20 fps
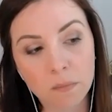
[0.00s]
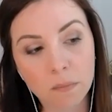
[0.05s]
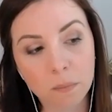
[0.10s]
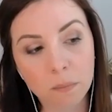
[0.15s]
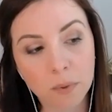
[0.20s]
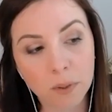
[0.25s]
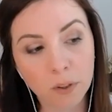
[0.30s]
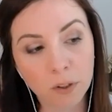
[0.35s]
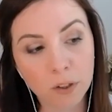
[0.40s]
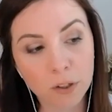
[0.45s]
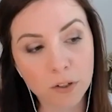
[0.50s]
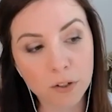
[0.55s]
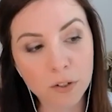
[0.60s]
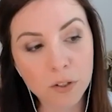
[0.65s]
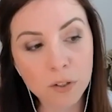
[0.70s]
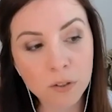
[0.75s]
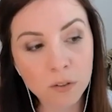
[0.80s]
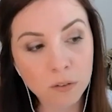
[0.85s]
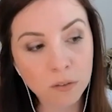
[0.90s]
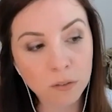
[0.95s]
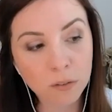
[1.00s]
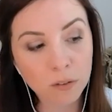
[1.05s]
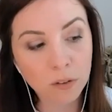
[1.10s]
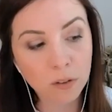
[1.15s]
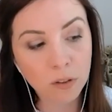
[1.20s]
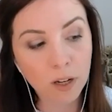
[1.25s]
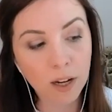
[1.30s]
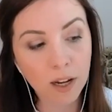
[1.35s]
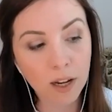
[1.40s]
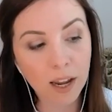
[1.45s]
builders
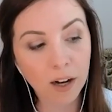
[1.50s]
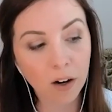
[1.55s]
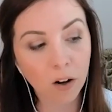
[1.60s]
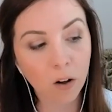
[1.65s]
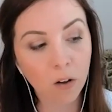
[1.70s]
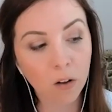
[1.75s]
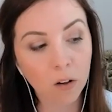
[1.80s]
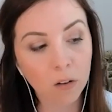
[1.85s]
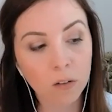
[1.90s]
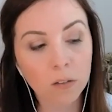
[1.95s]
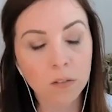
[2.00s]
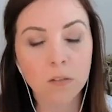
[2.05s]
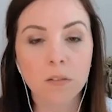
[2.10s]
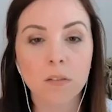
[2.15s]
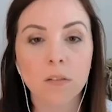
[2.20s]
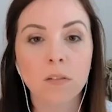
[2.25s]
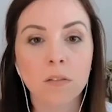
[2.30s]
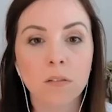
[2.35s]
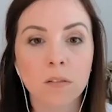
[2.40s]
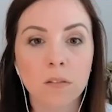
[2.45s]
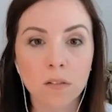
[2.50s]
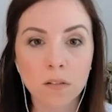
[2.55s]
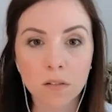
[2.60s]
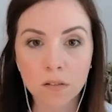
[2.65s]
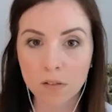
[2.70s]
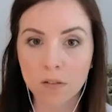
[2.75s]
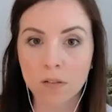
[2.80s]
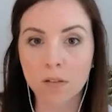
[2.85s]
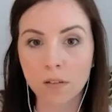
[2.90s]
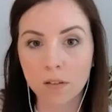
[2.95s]
at all,
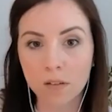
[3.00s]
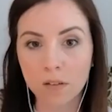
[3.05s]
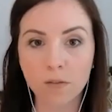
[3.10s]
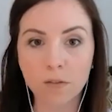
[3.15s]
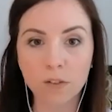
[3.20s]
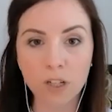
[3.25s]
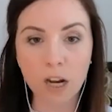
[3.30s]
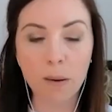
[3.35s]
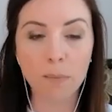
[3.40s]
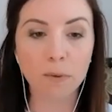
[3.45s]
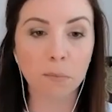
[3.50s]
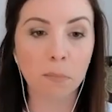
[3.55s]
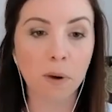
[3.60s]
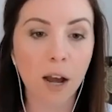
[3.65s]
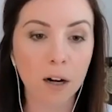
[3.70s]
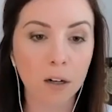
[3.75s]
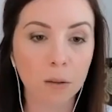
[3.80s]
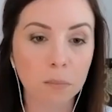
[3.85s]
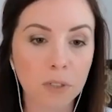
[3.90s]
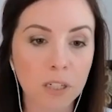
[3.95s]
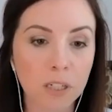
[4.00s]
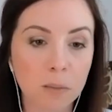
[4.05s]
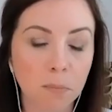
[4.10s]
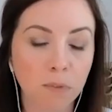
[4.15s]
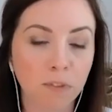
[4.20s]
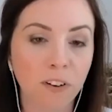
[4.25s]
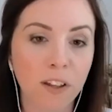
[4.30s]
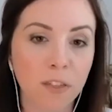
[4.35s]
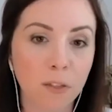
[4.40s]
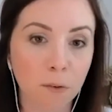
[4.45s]
top to bottom, need to
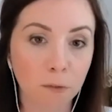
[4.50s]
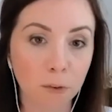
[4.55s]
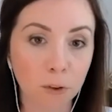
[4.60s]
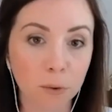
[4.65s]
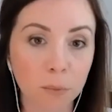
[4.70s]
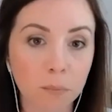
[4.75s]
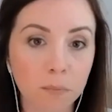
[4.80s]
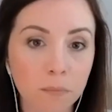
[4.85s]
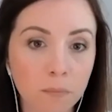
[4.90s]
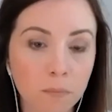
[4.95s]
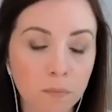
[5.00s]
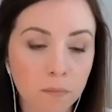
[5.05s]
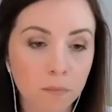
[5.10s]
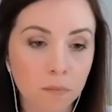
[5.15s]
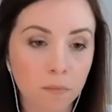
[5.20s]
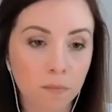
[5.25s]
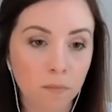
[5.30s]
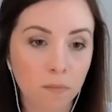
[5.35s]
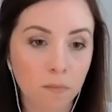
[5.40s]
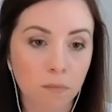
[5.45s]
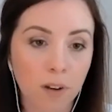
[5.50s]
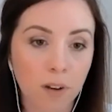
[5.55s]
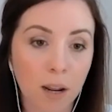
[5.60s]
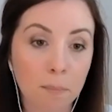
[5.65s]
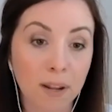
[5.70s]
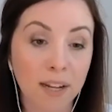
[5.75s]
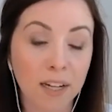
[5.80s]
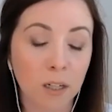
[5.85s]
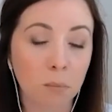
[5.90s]
provide the room and make it a